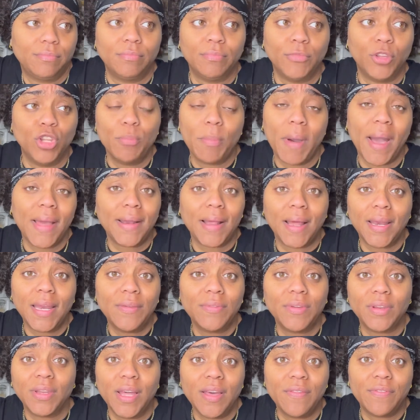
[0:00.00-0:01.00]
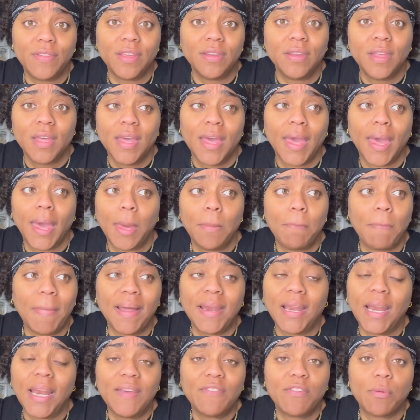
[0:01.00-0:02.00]
You might not even love it. It might
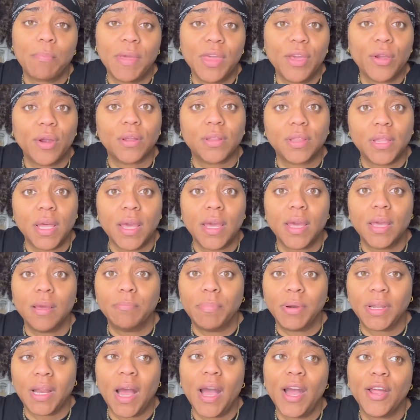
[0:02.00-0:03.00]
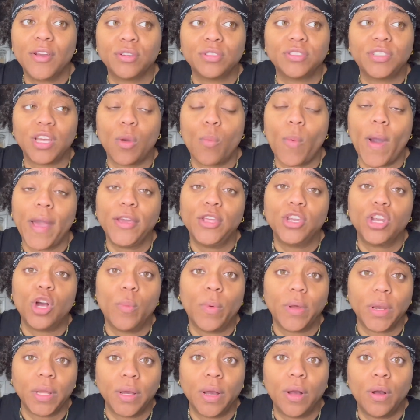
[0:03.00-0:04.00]
not even be your thing, but I understand why you don't
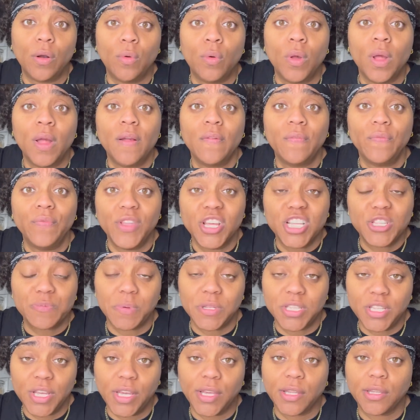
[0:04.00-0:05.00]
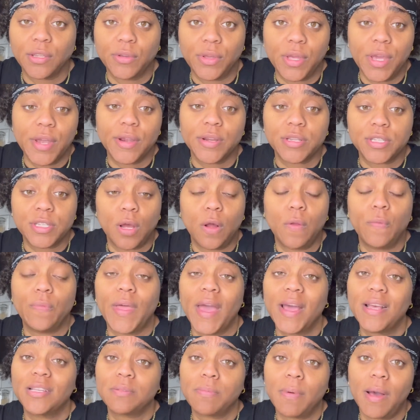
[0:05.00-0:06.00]
want to go this particular year. So
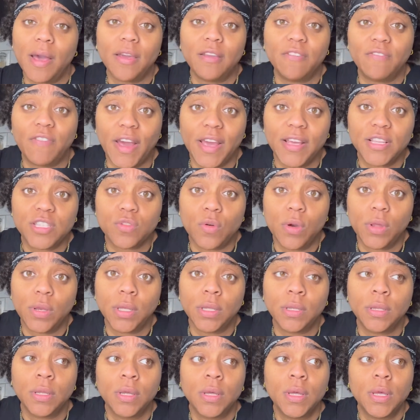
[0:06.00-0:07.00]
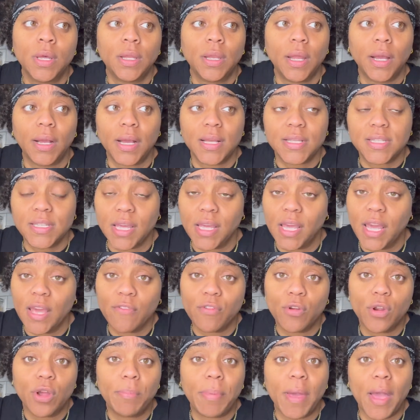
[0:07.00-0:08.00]
that's my advice on it. Like I said, give
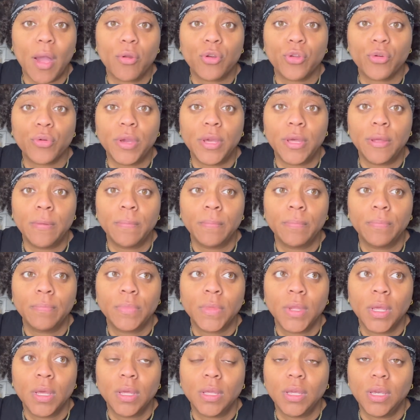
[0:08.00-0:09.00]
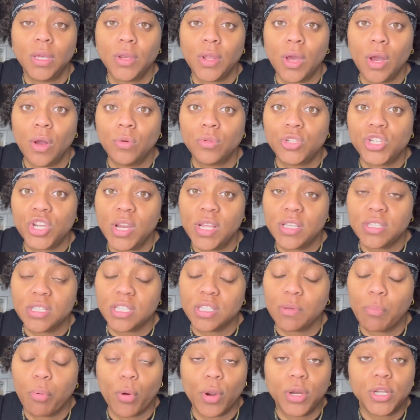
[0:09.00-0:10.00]
her a boundary. You know, she needs to
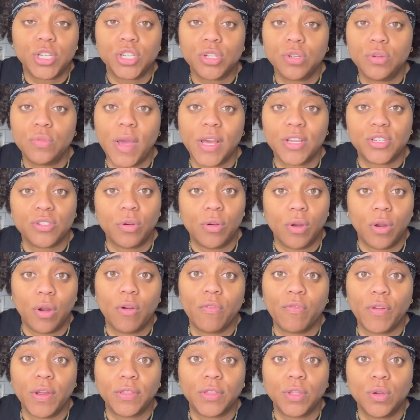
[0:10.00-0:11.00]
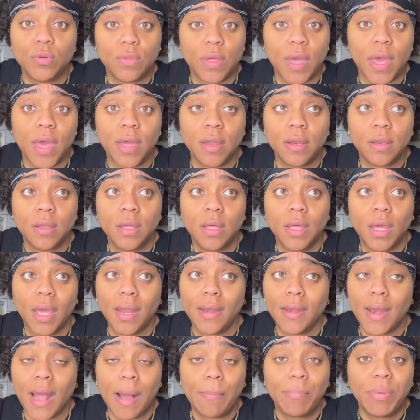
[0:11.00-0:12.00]
support you as your girlfriend through that
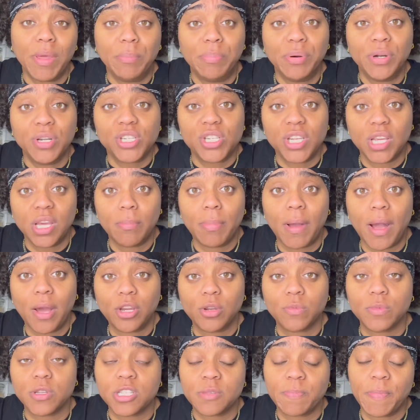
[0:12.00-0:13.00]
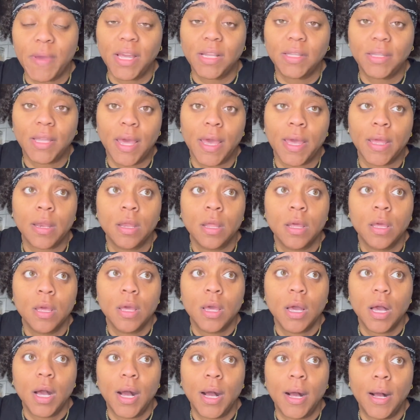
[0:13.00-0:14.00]
and not be pushy about it. Respect that,
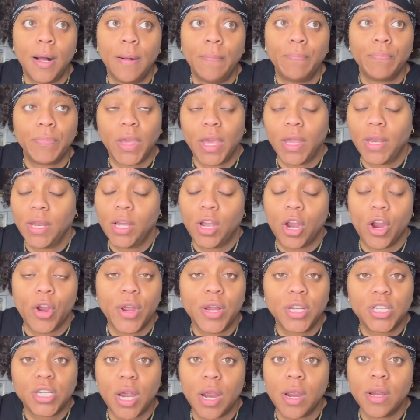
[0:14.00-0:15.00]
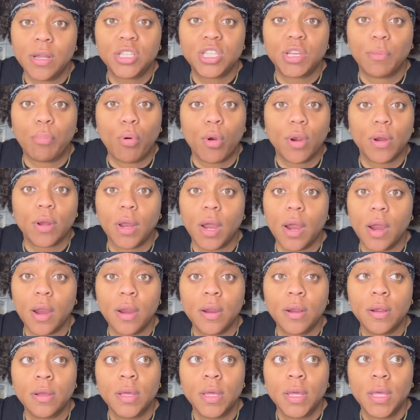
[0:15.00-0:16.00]
and encourage her and support
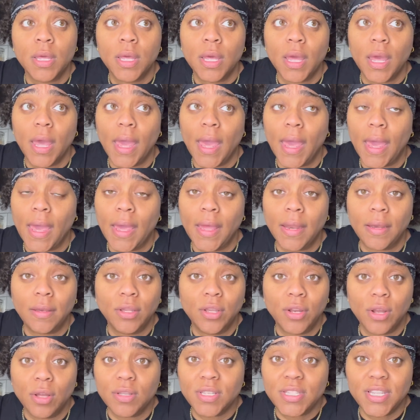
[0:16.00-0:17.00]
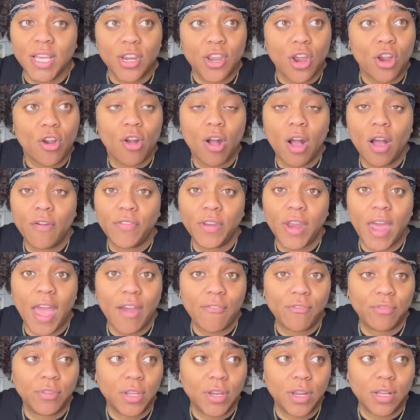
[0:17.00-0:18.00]
her and, send her off and
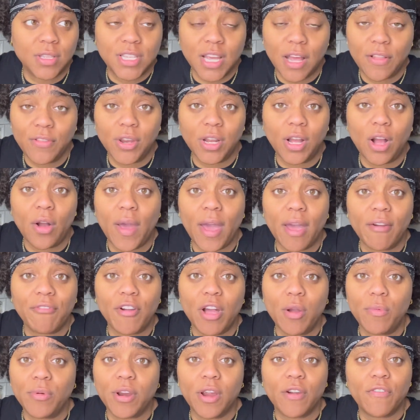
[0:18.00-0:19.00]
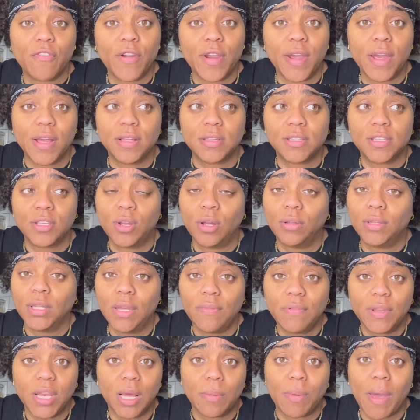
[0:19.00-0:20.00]
have, tell her to go have fun with her friends,
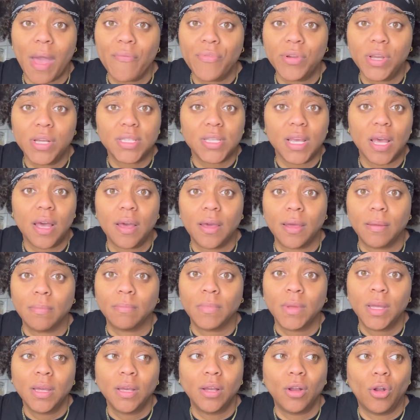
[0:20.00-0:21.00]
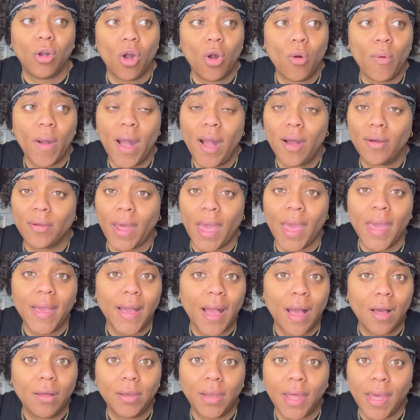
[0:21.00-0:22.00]
live it up, have a good time, go out, hang
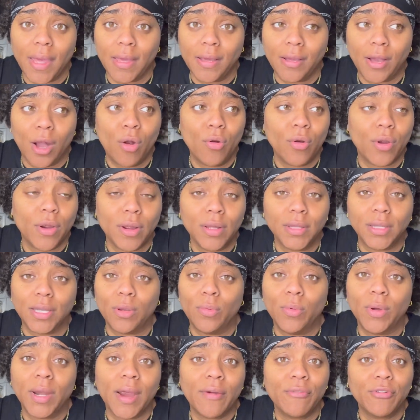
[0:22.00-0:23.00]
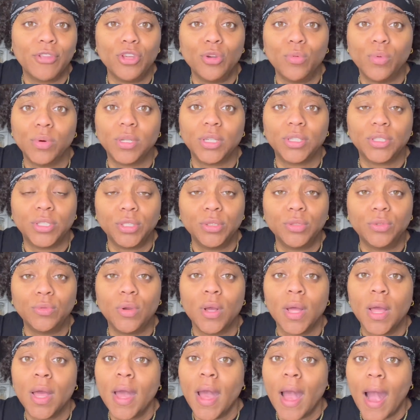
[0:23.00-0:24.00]
out late, go early, whatever you want to
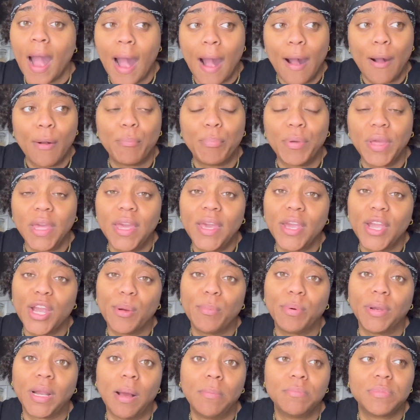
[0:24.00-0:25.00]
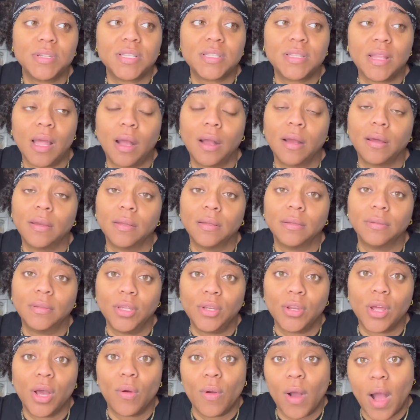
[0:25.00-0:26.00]
do. I'll be here, but I'm just not going
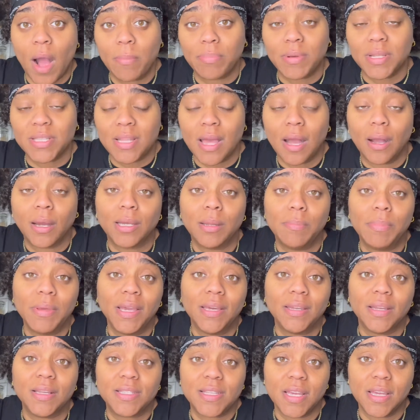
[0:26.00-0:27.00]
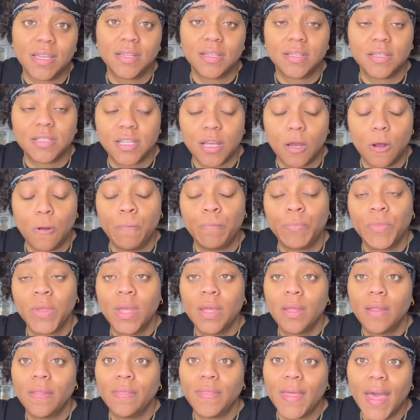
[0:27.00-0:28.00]
to, I'm just not going to be in attendance. So
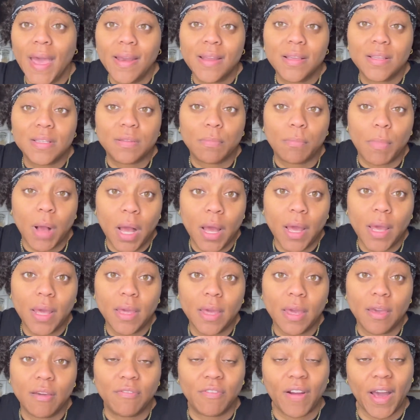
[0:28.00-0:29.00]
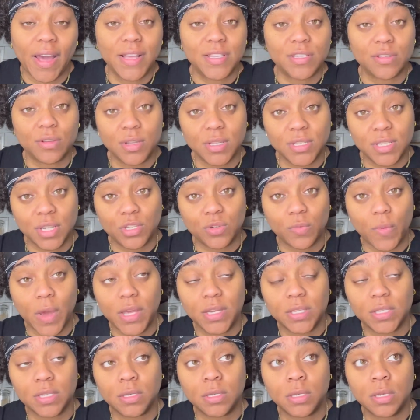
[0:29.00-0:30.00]
that is my advice on the
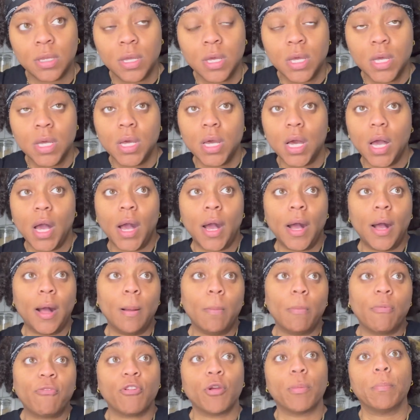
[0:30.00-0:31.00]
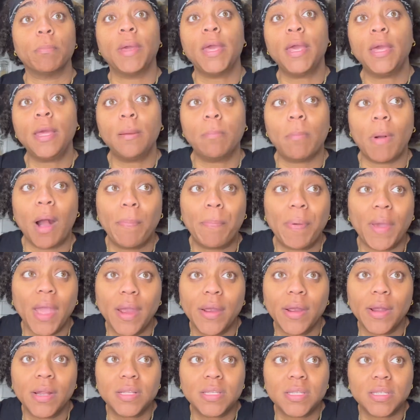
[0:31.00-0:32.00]
situation. For me, my
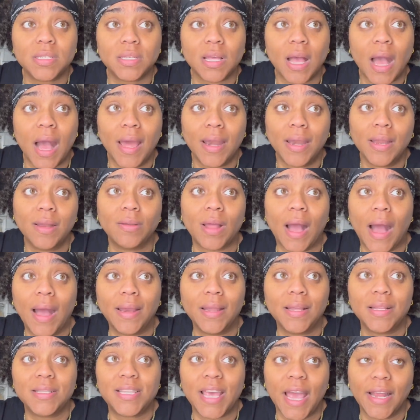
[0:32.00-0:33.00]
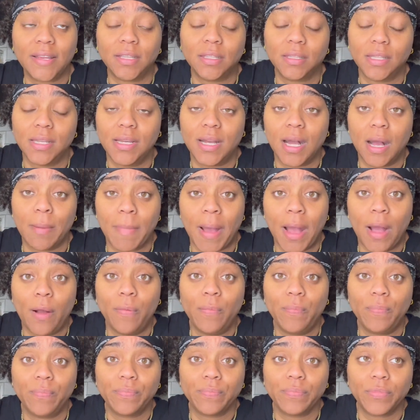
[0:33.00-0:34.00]
parents, I didn't technically come
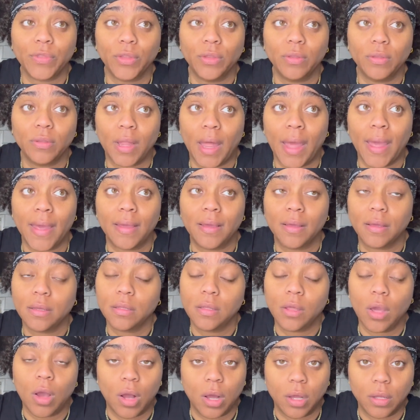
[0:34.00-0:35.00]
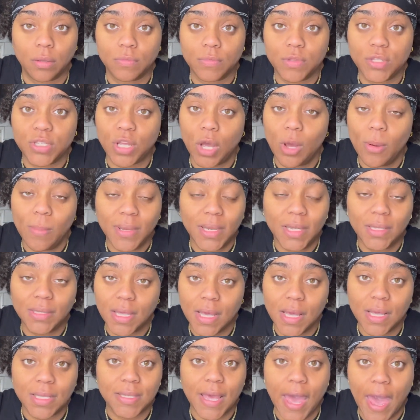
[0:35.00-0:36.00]
out, like, y'all, so many
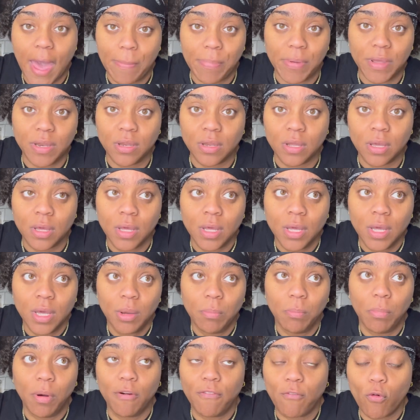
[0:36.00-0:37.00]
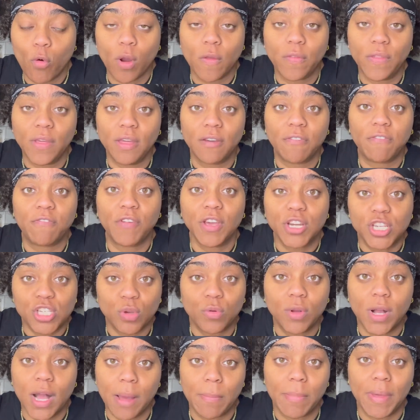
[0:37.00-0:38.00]
things happened before the
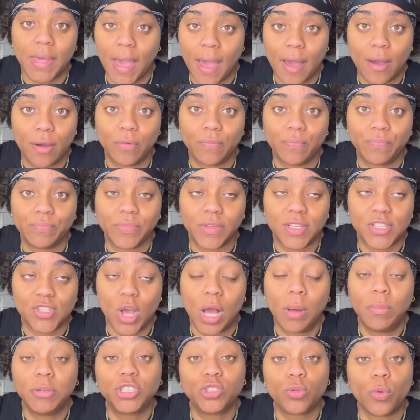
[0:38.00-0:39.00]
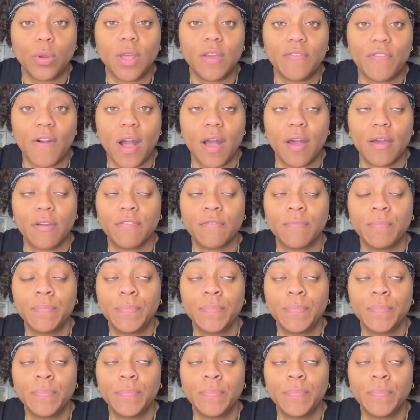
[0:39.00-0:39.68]
official coming out. So I was 25.